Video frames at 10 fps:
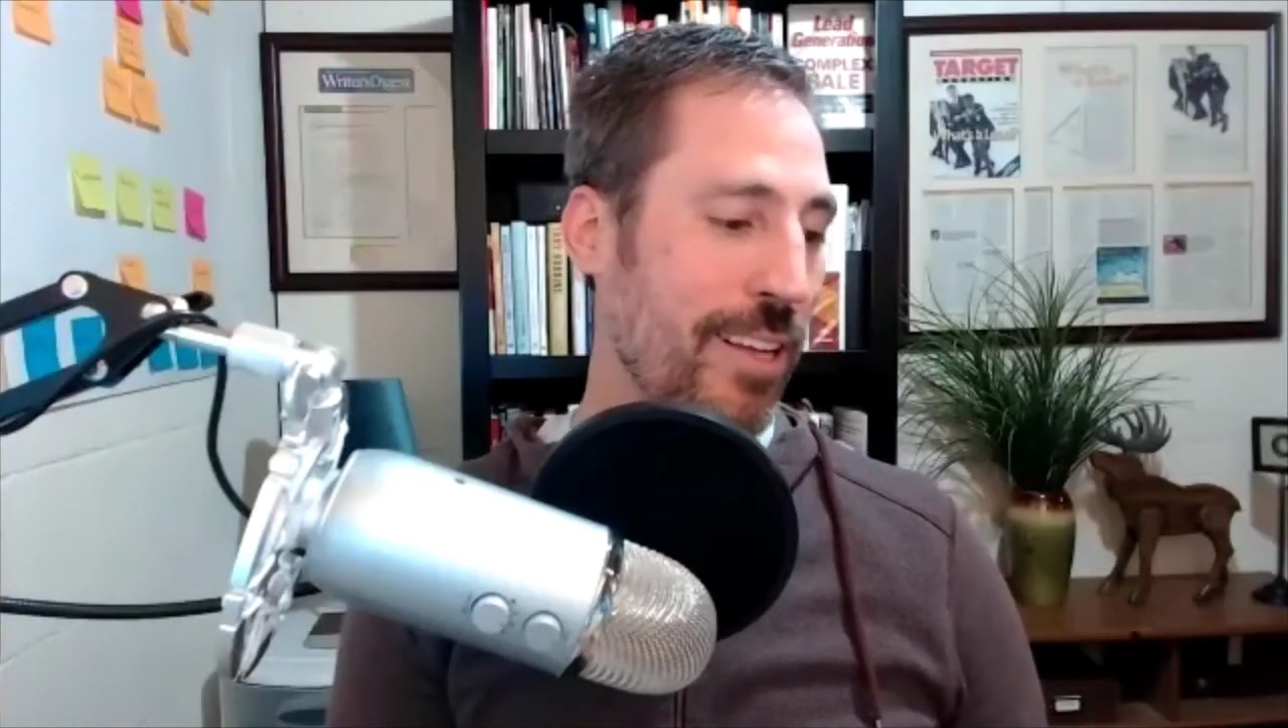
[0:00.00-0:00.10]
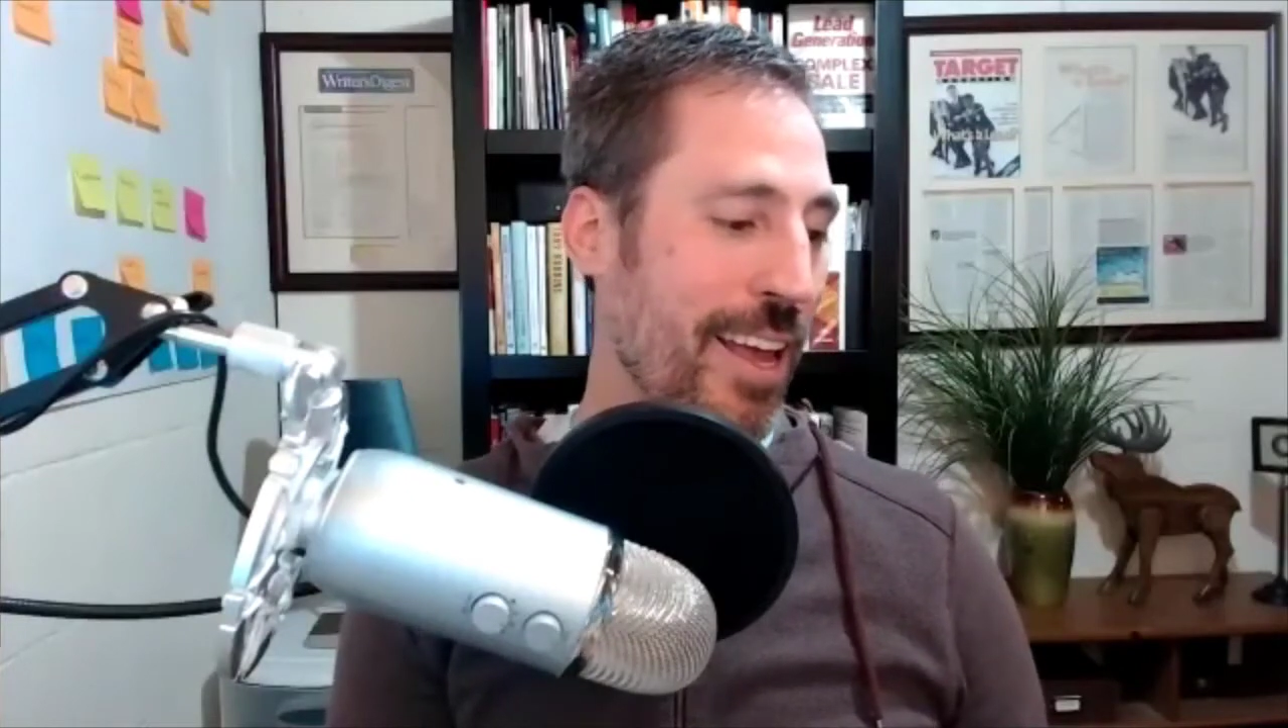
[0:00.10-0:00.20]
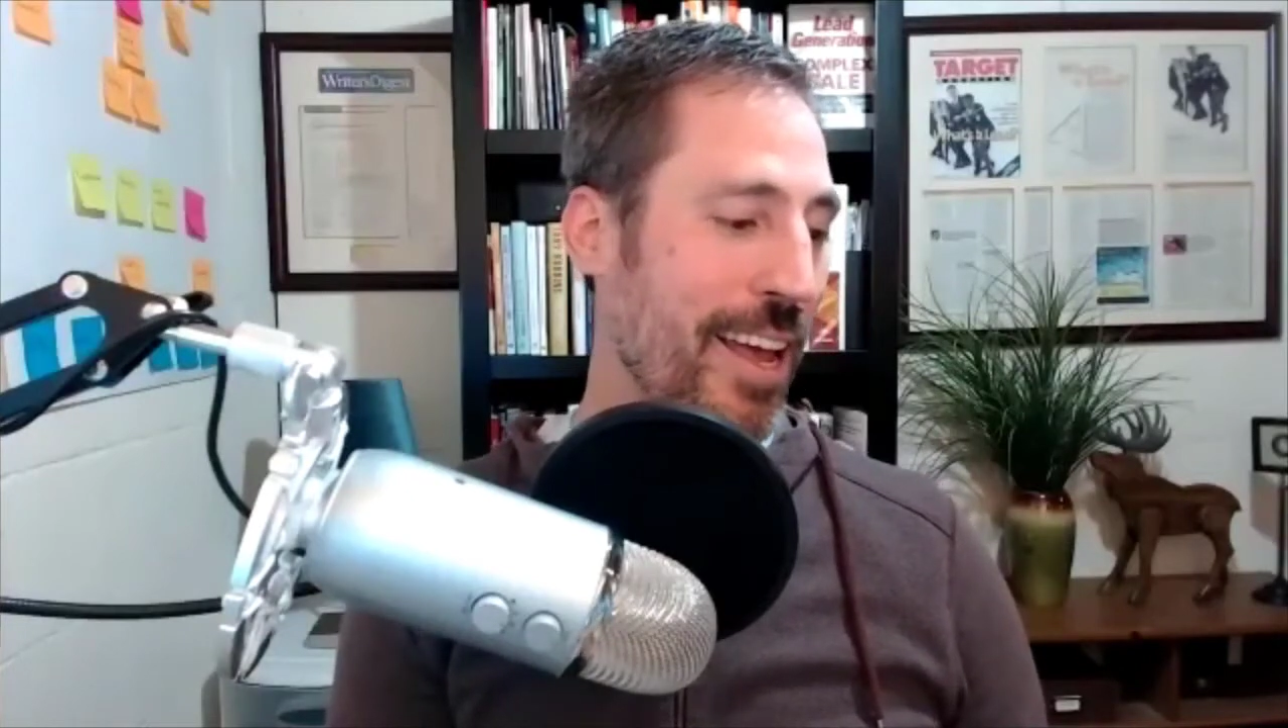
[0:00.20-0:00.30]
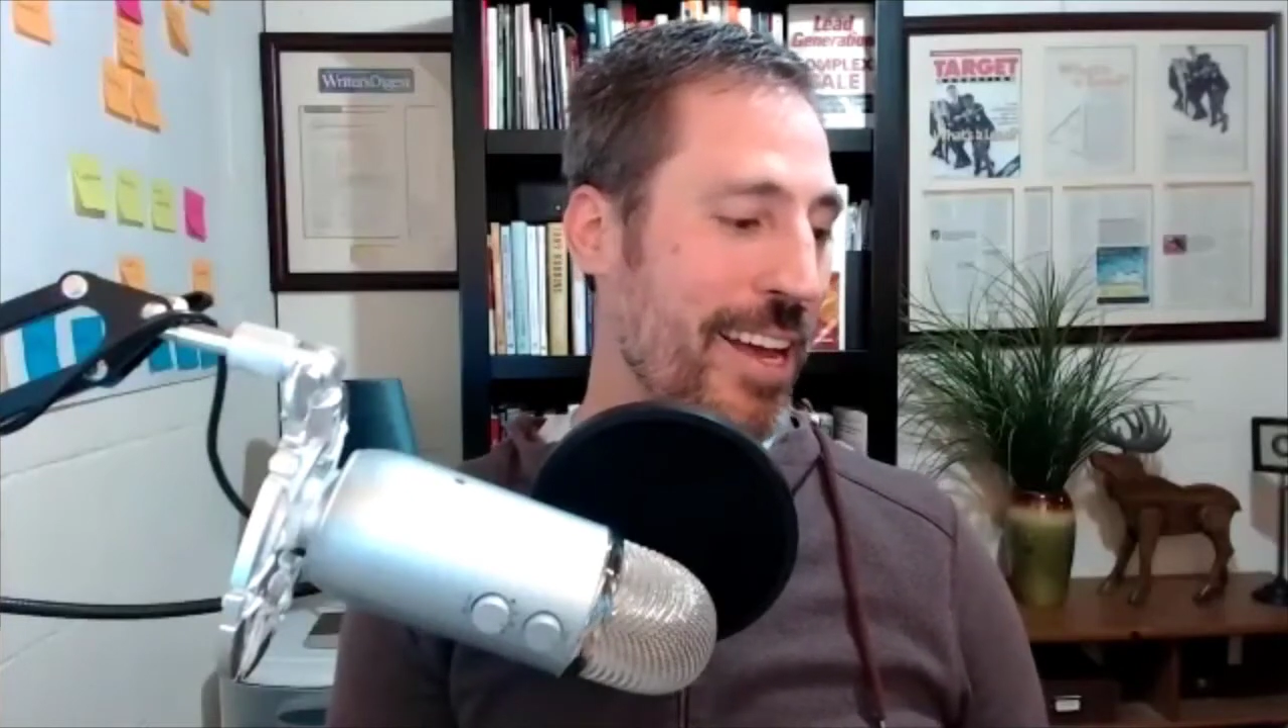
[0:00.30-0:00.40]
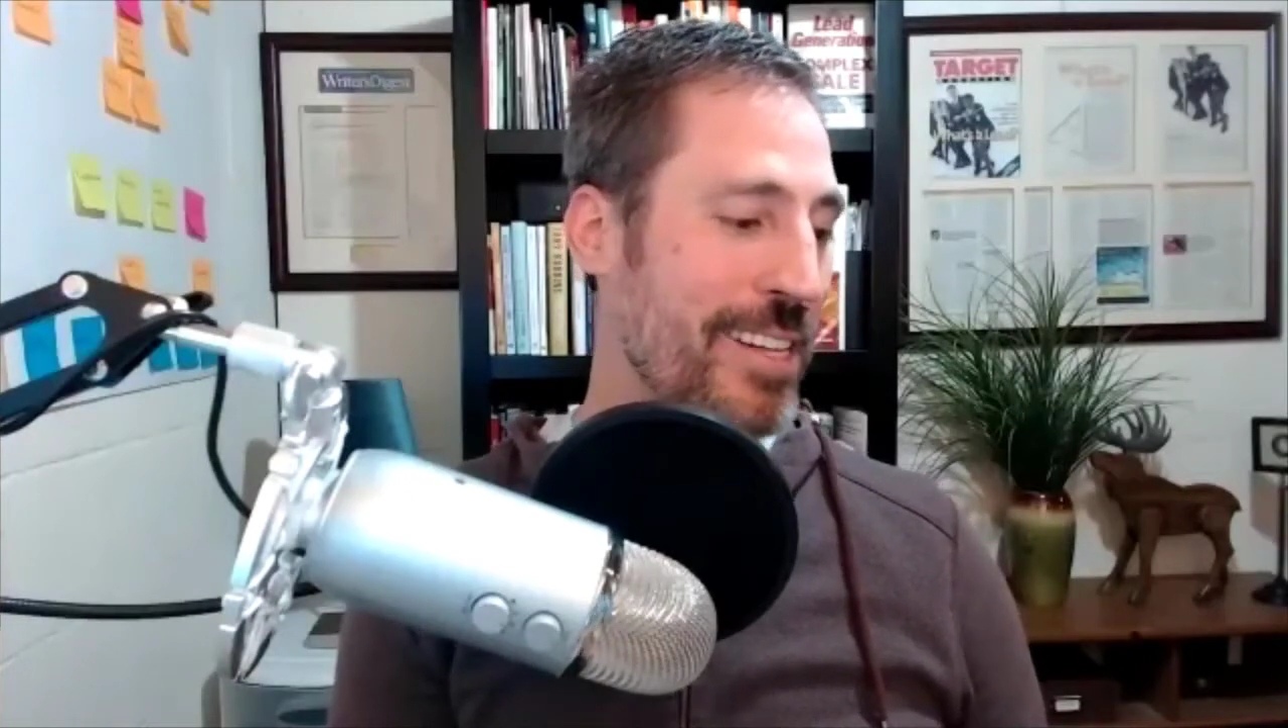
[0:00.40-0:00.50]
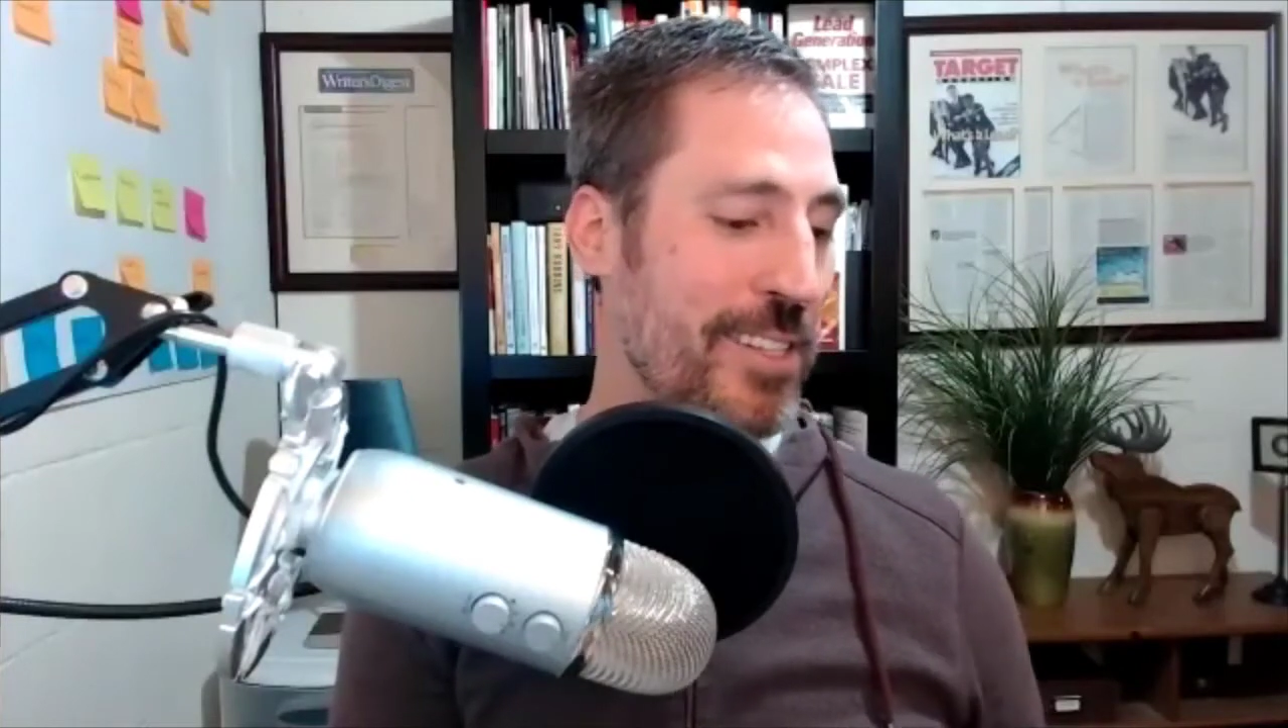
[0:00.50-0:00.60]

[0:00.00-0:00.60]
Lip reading: And